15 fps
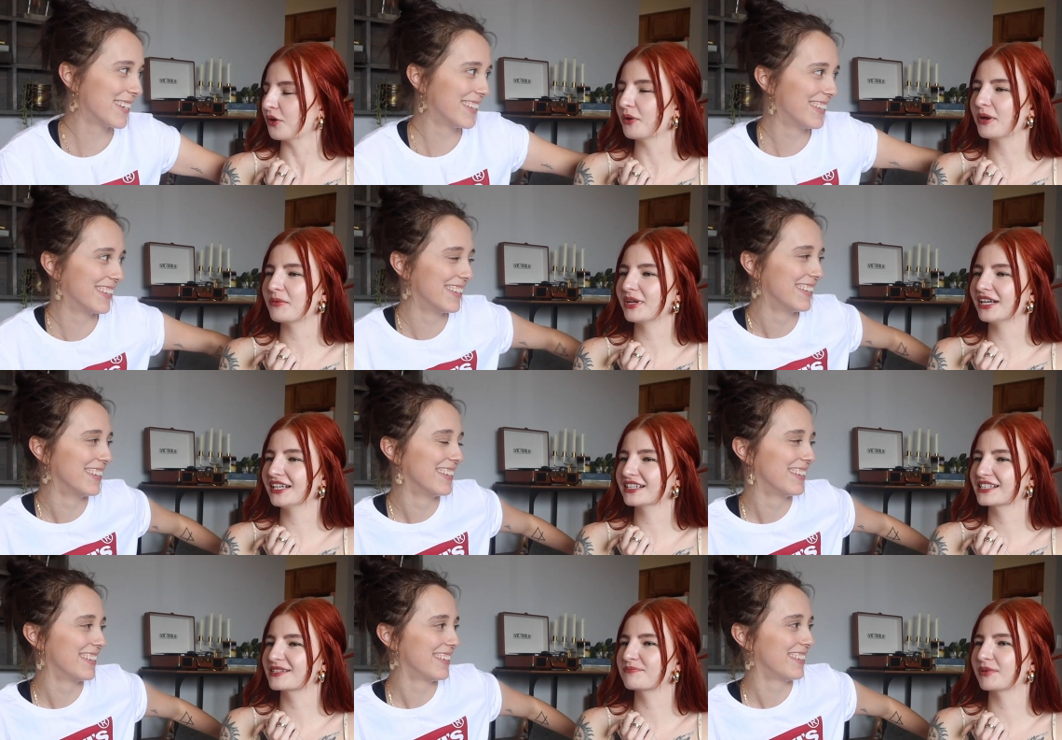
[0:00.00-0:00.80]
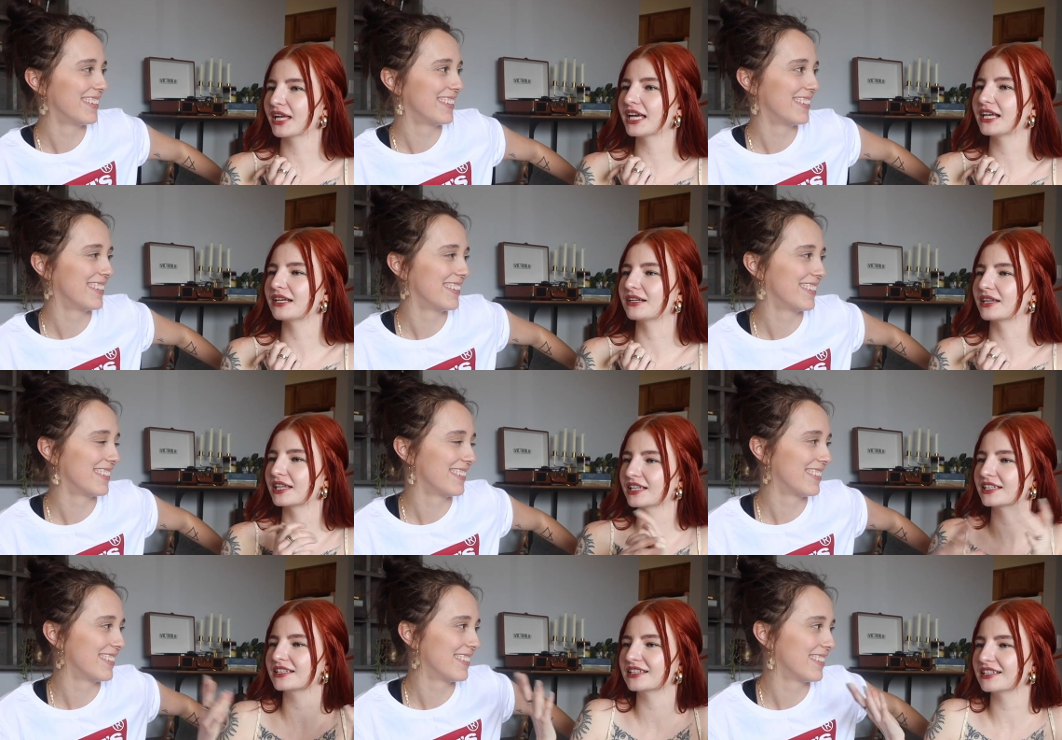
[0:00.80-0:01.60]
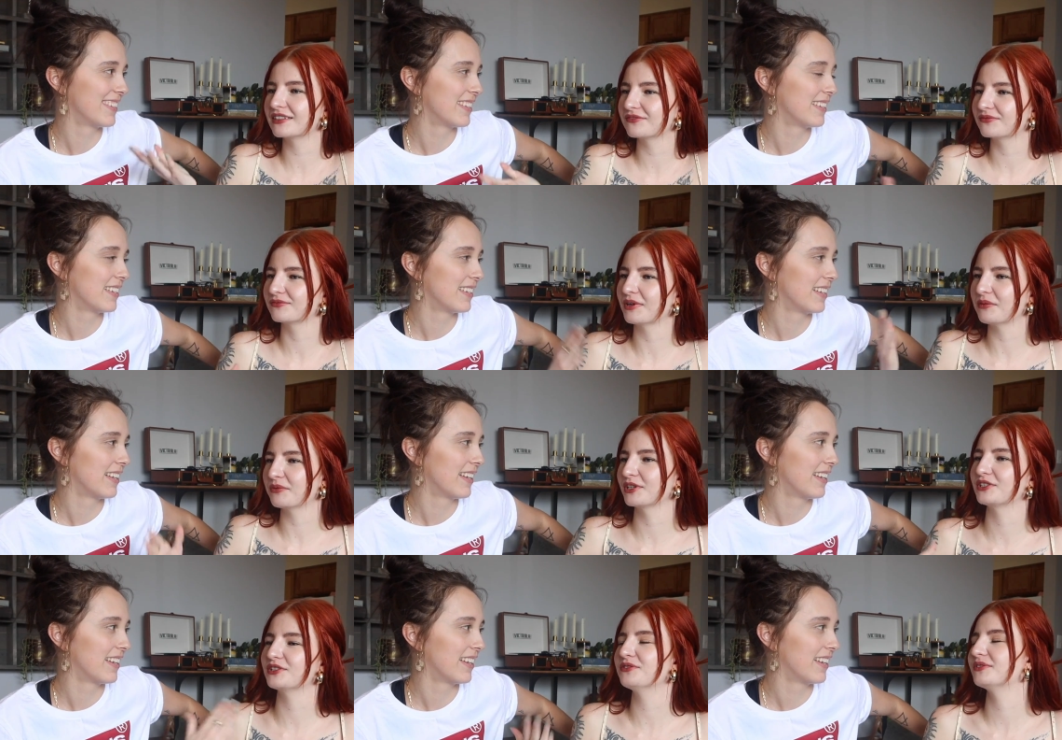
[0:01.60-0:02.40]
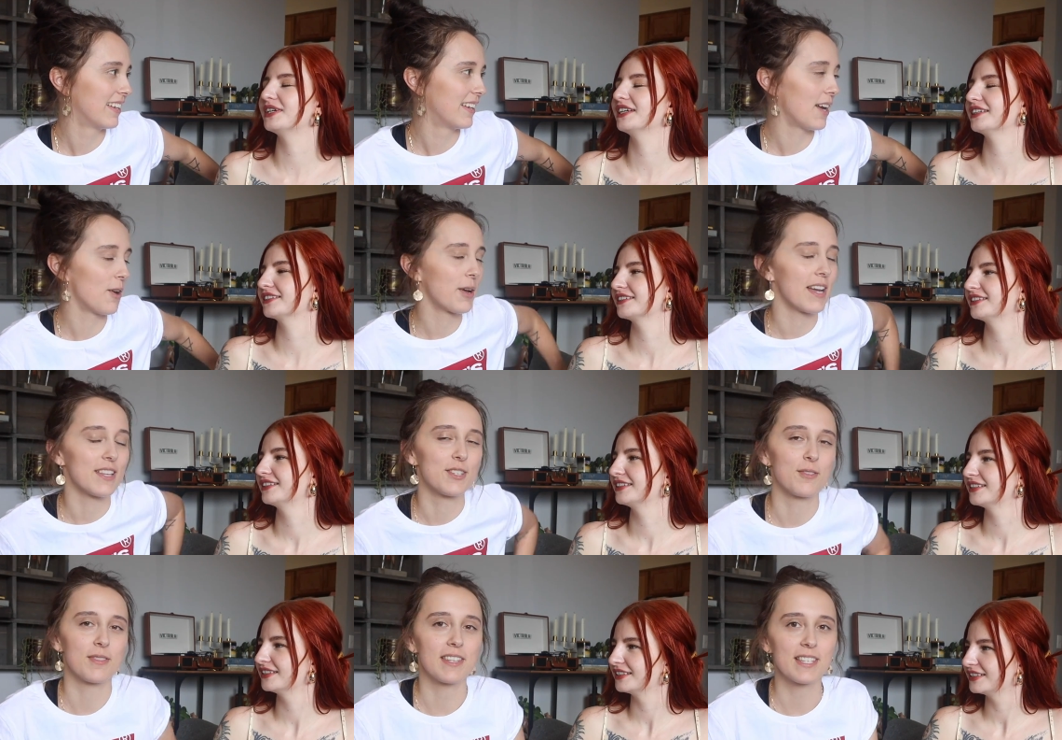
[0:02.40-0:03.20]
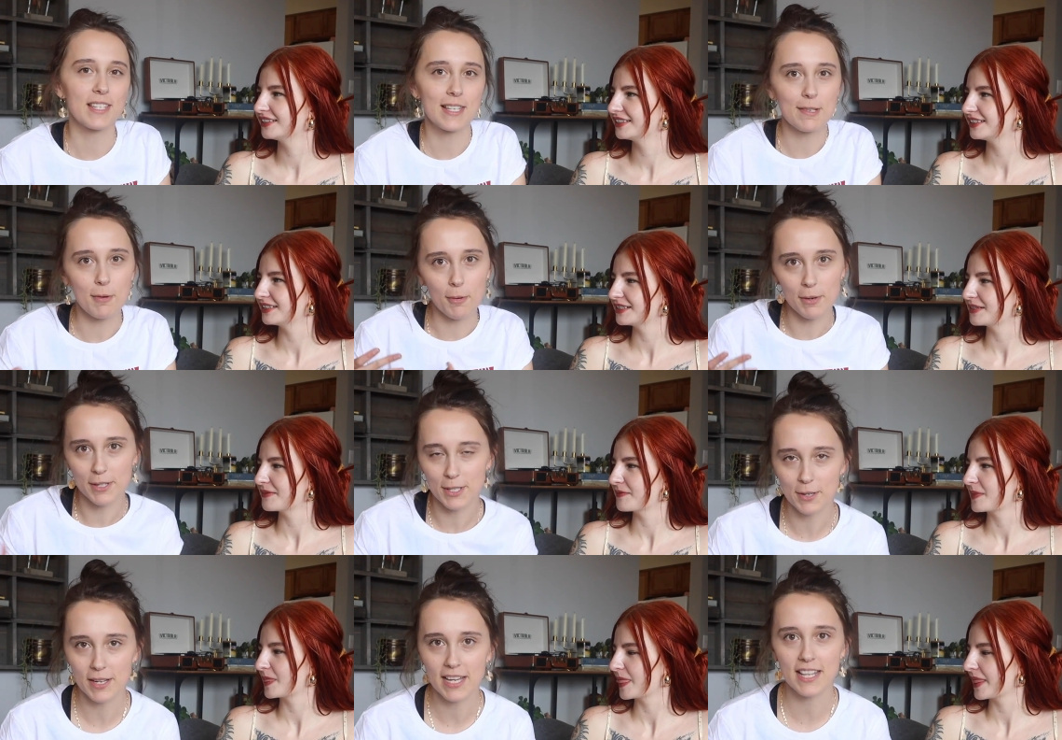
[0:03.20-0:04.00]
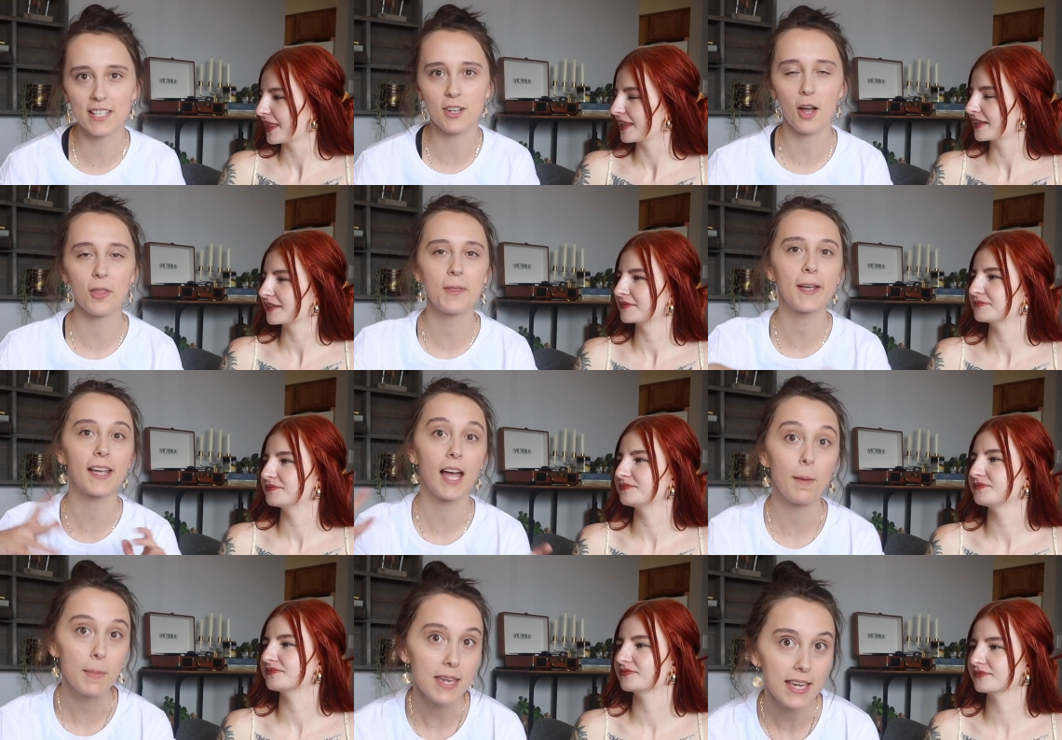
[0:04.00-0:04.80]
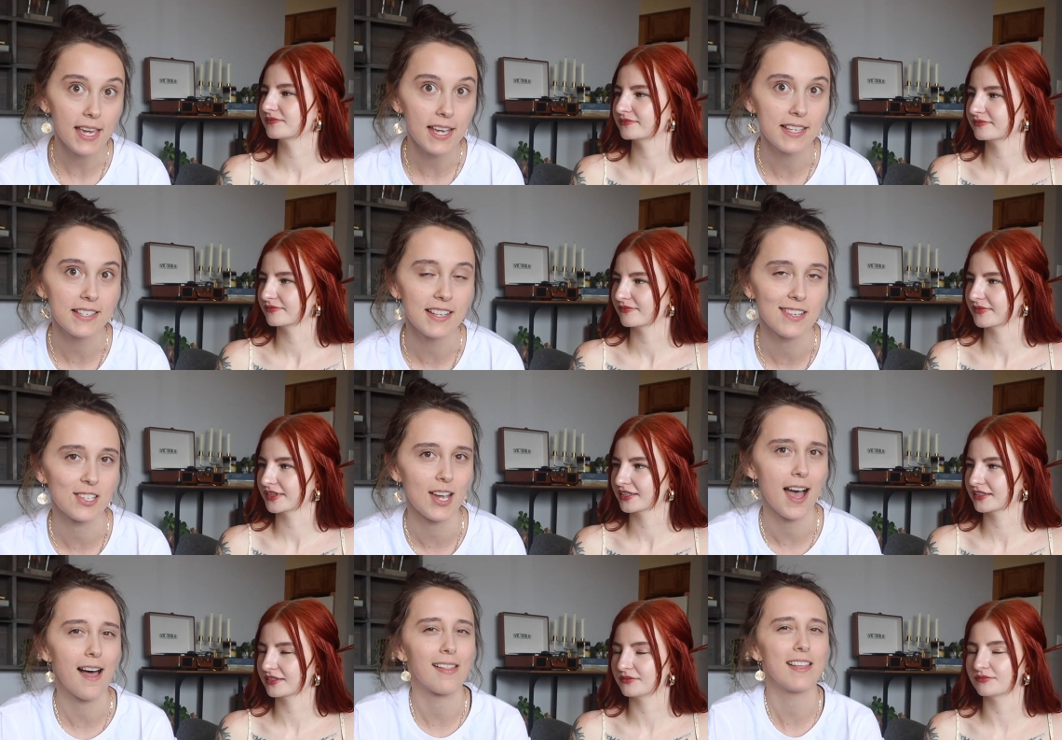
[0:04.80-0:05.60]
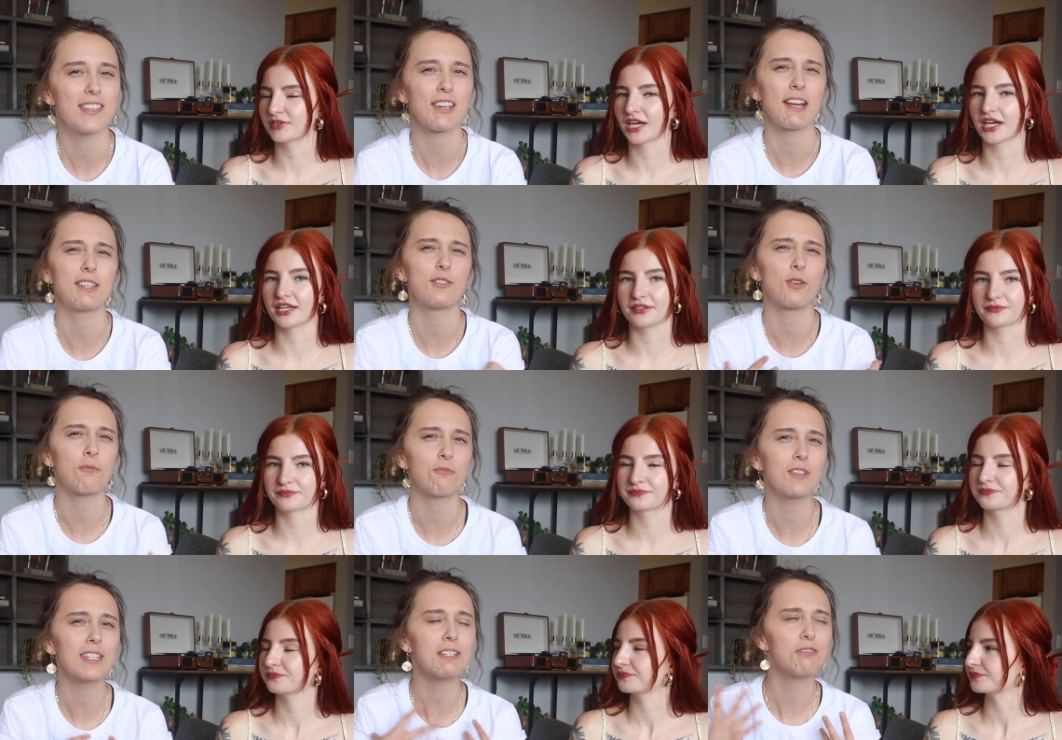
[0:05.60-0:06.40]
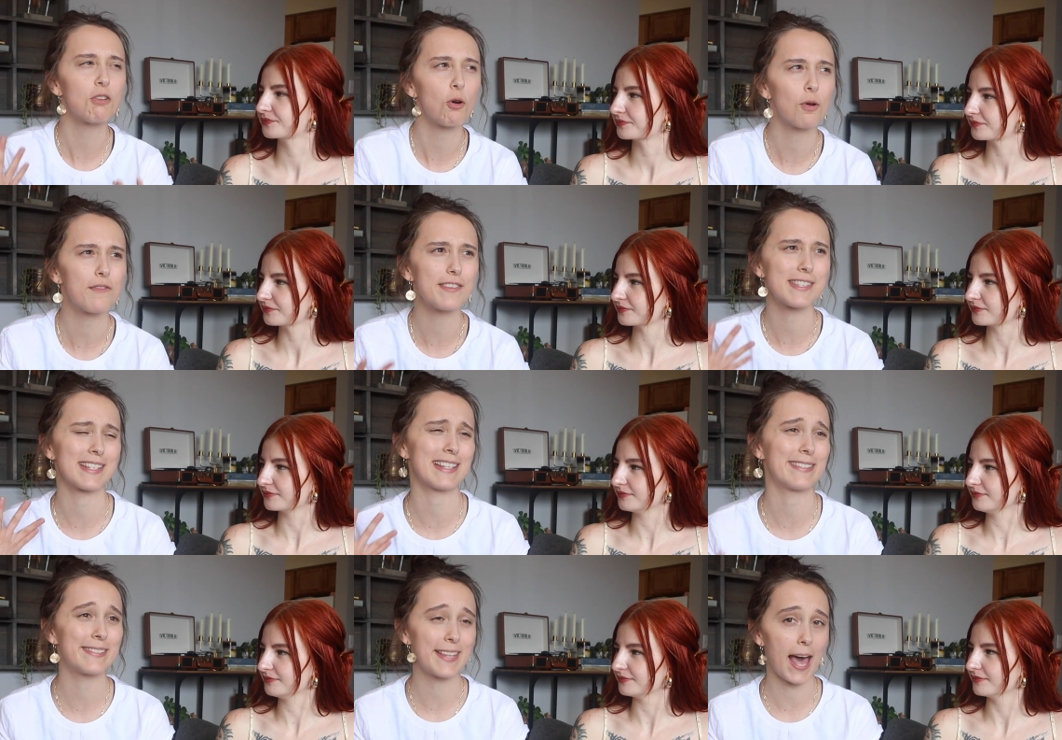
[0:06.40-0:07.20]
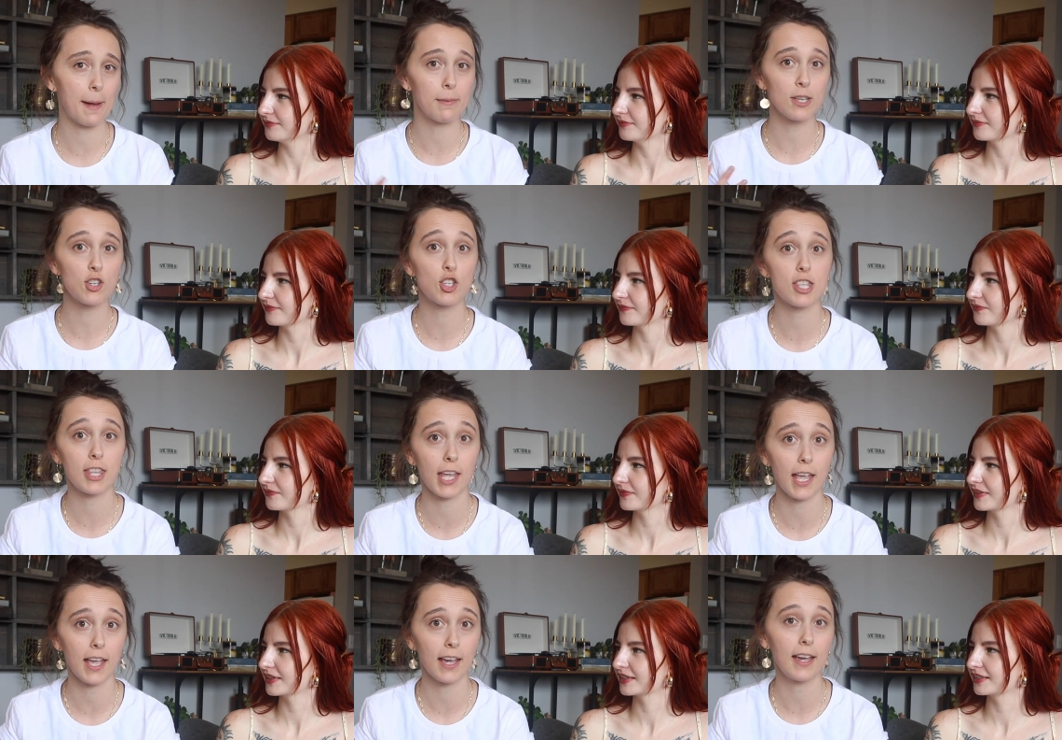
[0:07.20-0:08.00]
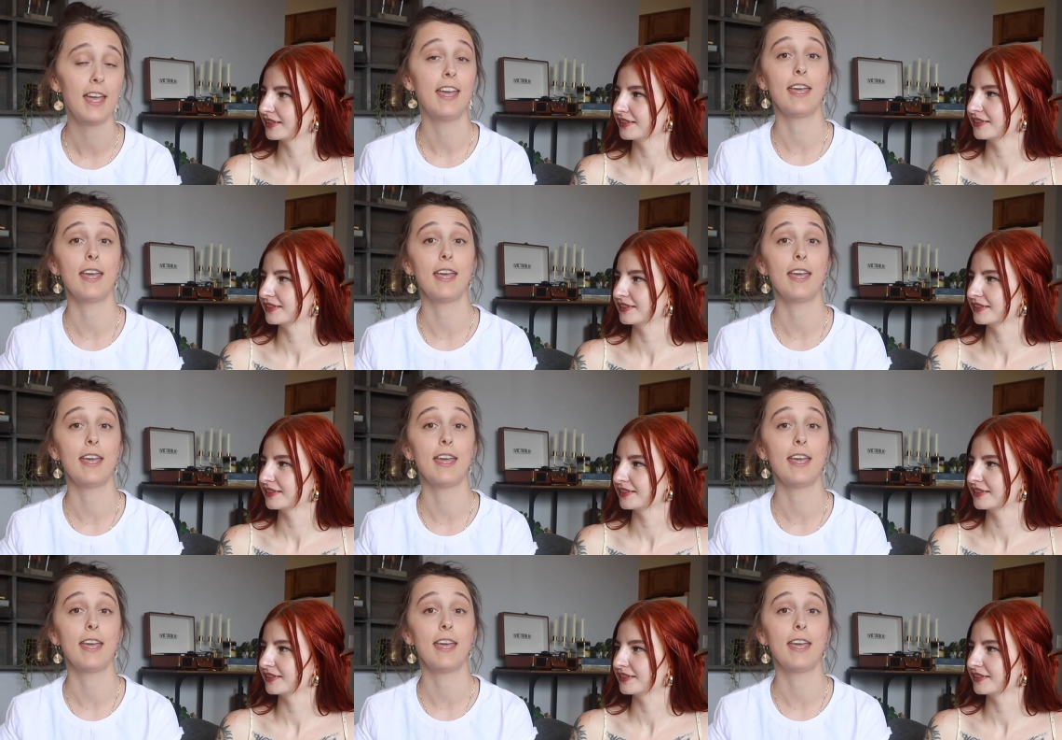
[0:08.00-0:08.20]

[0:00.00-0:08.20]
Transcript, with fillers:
Speaker 1: Oh wait, we didn't explain what we're doing. Okay, so this is what we're doing. It's called the Gummy Kissing Challenge. Right. I don't really know if it's an established thing.